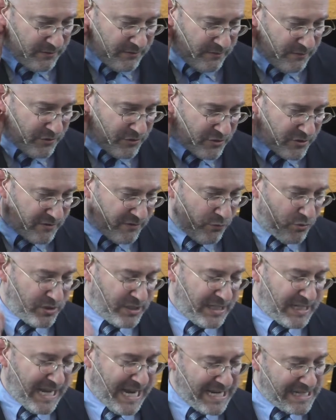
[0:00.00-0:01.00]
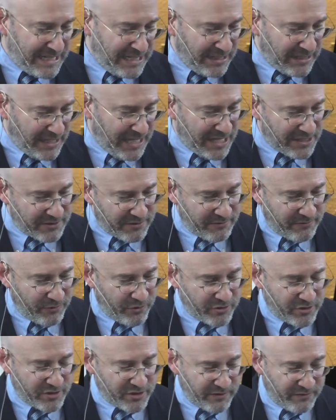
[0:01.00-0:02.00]
verses 14 to 18, the last
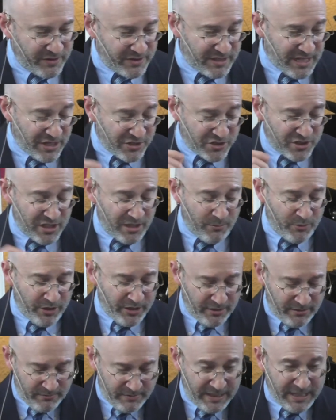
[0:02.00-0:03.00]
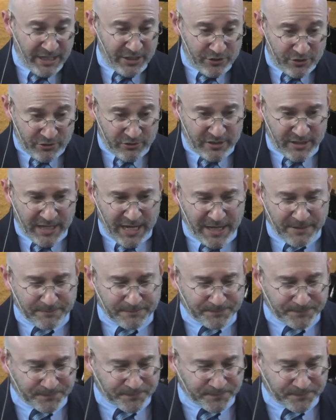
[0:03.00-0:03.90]
verses of the section that I'm going to get into today.